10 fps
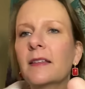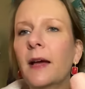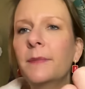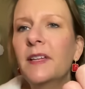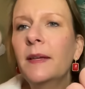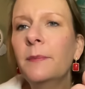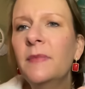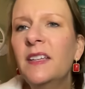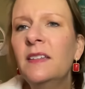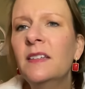I
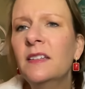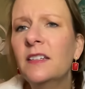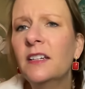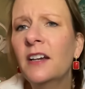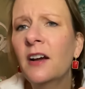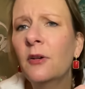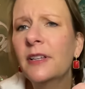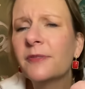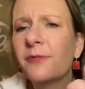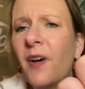mean, you know,
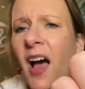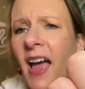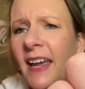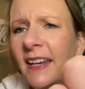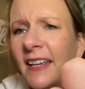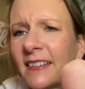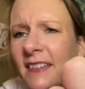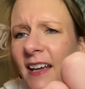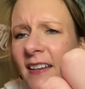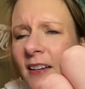it's fine. It's
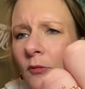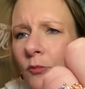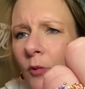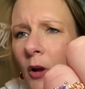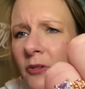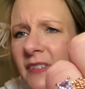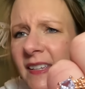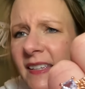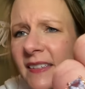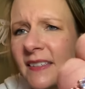got little
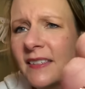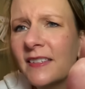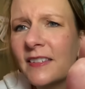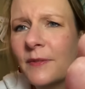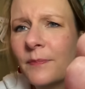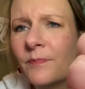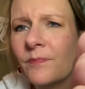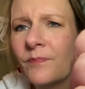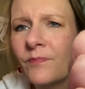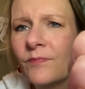roses
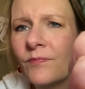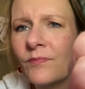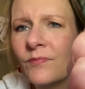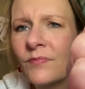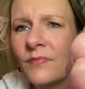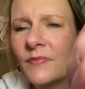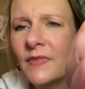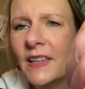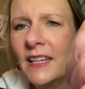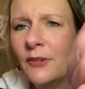
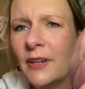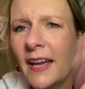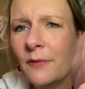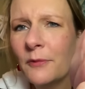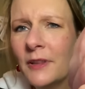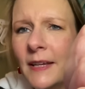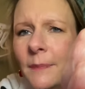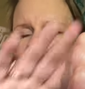that you can't really